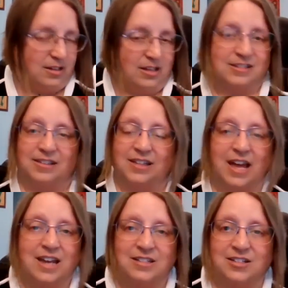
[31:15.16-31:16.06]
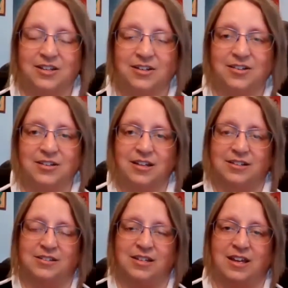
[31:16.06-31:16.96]
It's light.
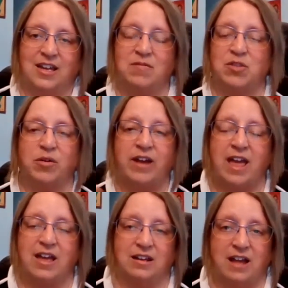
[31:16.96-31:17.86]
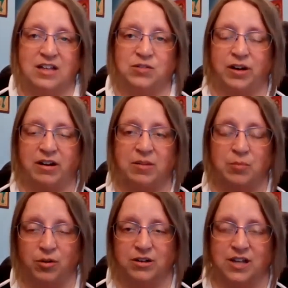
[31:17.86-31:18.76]
It Even though it has very
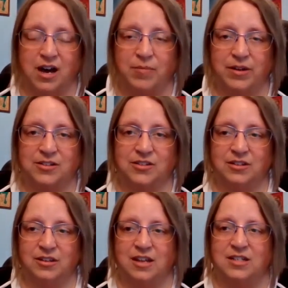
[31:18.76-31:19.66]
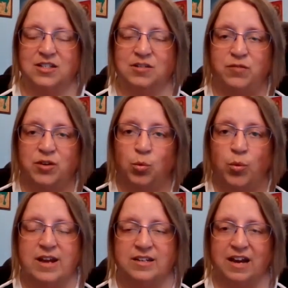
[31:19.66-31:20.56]
important topics, it doesn't feel
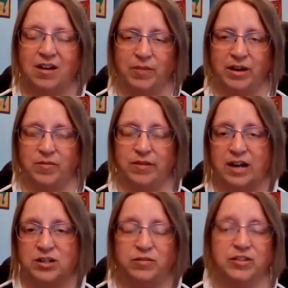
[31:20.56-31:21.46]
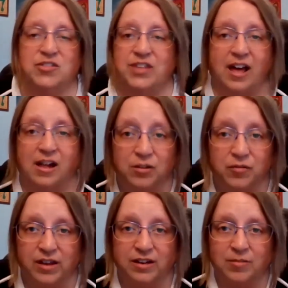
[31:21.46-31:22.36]
weighed down by them. It actually feels
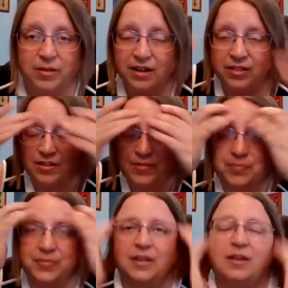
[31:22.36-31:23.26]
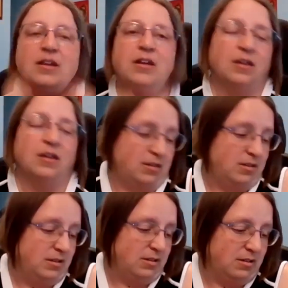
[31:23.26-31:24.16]
elevated by them.
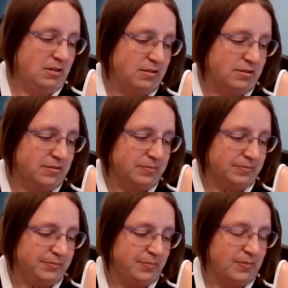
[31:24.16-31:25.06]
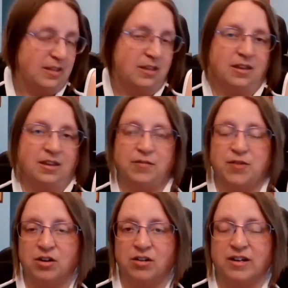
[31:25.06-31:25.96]
Um,
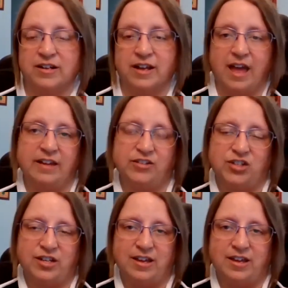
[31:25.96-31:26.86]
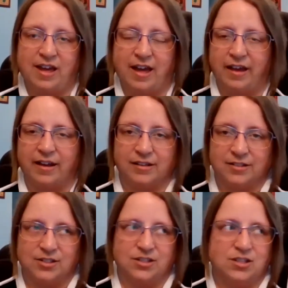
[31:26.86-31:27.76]
if you're into edgy
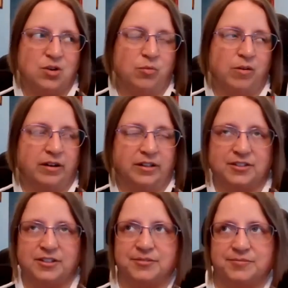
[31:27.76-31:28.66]
and you want